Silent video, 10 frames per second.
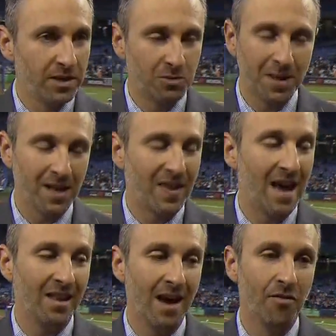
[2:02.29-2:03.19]
has been at
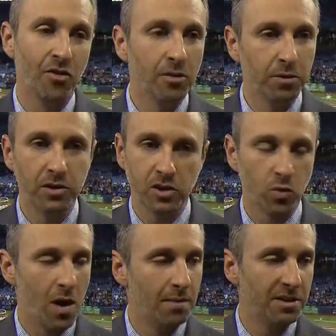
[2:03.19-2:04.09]
that level. The Blue Jays
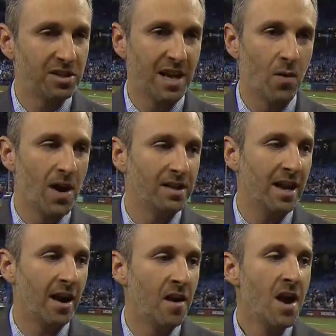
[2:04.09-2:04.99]
want him to stay right
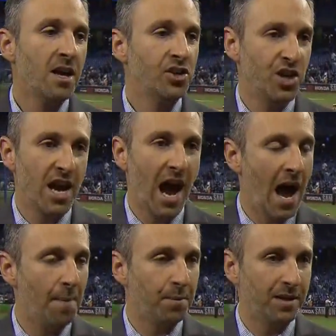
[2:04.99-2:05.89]
there. J
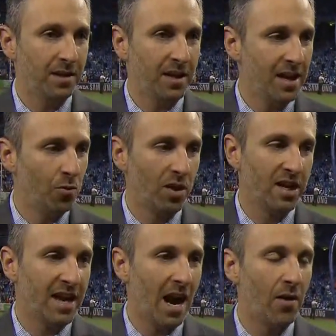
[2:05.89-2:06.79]
Happ uh, can really
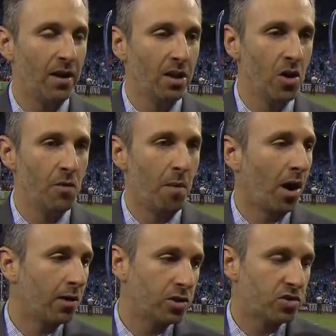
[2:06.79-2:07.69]
carry a load.
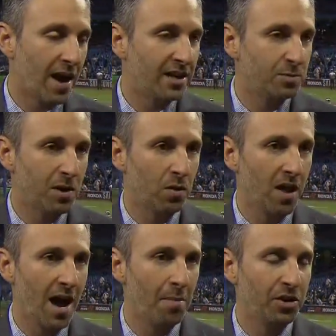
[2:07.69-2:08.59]
Marco Estrada's been
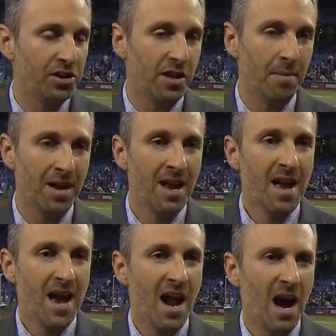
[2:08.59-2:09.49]
reliable to them, and,
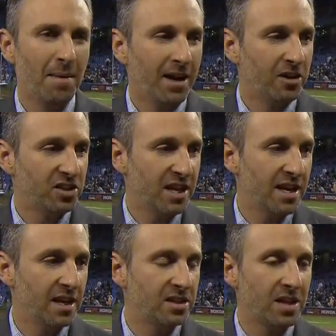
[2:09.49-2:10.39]
and Jaime Garcia
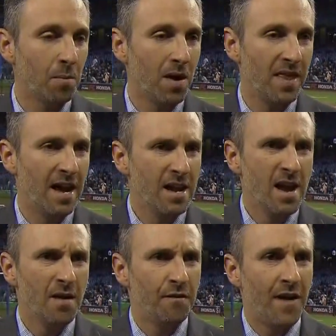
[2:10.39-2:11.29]
is someone that
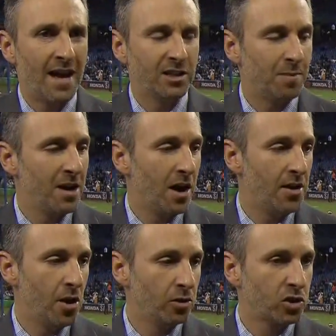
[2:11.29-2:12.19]
fans may not
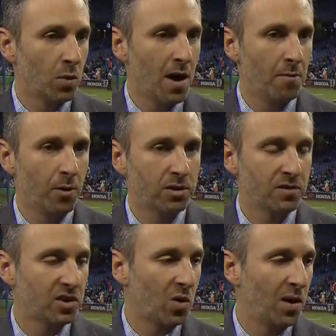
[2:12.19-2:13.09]
know so well most of
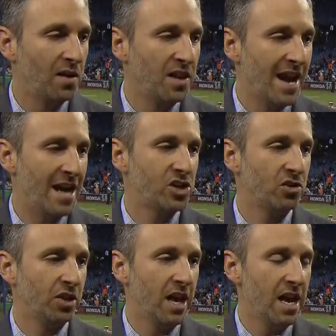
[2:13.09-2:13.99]
his career in the
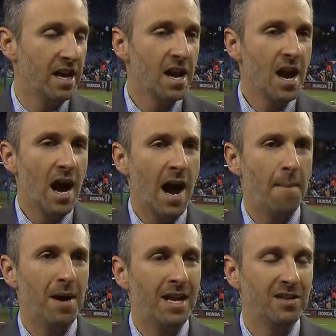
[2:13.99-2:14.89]
National League, uh,
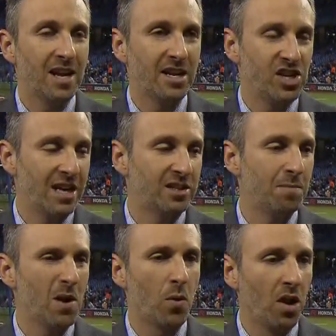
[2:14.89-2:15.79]
but he's got a chance to
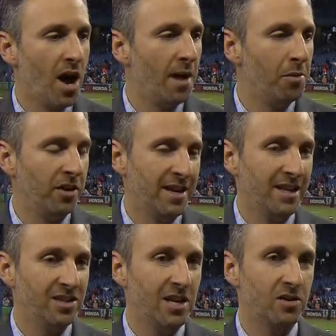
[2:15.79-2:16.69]
be a reliable
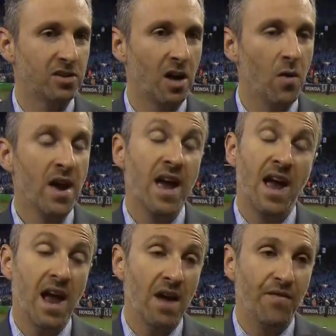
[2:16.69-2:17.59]
innings eater. So
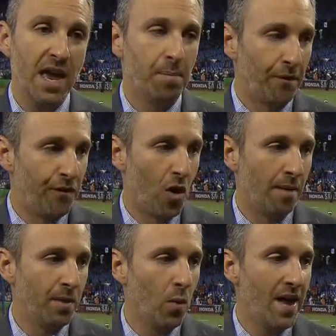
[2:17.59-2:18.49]
if they
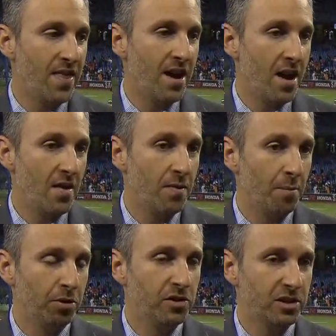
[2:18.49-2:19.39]
perform the way that the
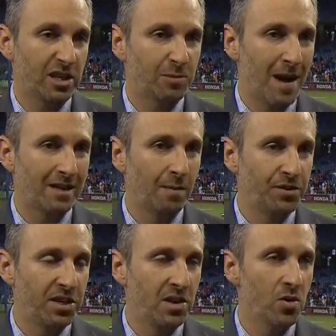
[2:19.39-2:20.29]
Blue Jays expect them
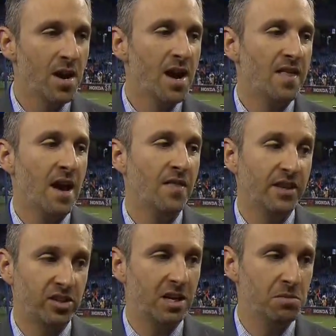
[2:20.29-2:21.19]
to, then
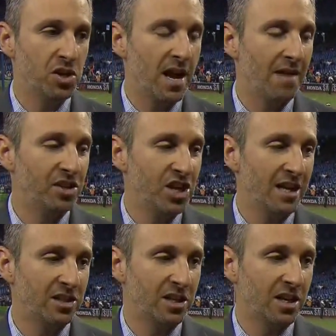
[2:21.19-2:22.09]
this team should have a
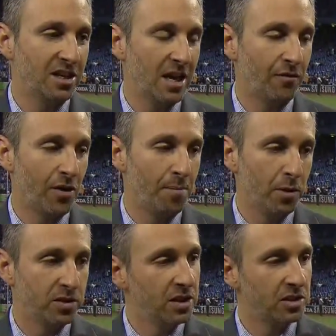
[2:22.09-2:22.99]
chance to contend for a
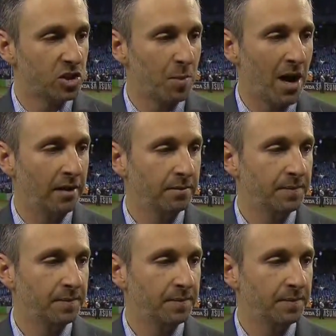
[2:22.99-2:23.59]
postseason spot.